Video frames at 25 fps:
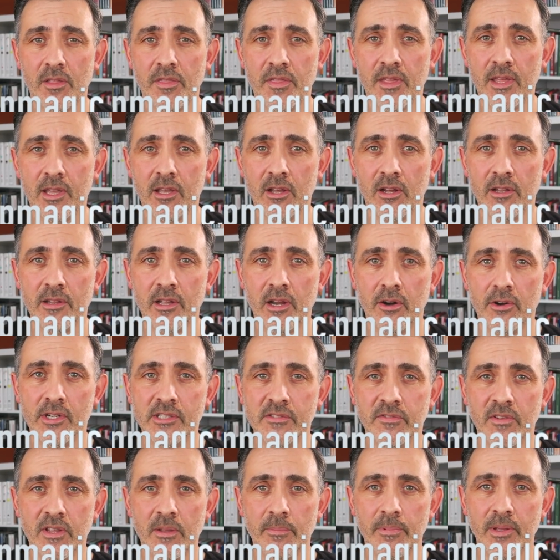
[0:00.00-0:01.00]
I think, on
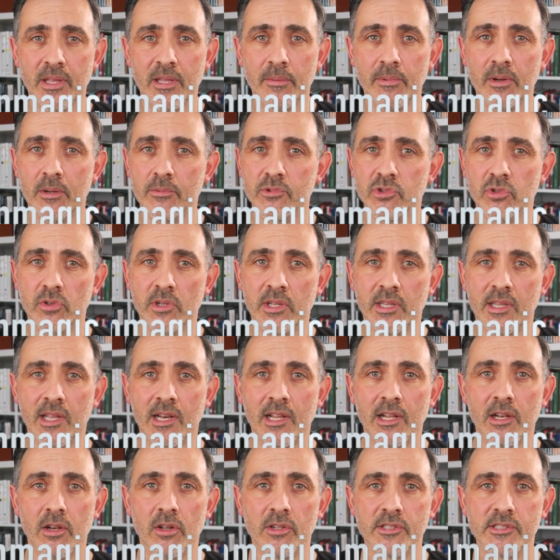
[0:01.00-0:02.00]
RSVP, but I'm sure you can
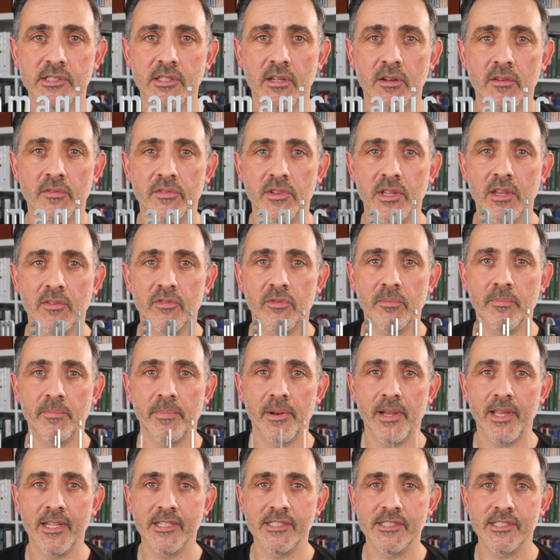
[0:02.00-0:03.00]
get it lots of different
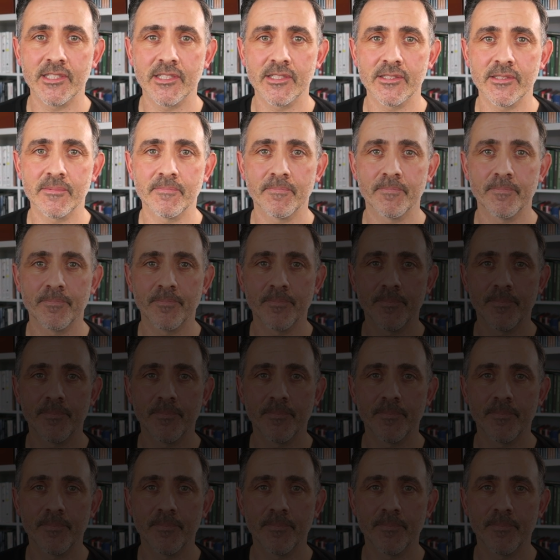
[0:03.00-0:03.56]
places.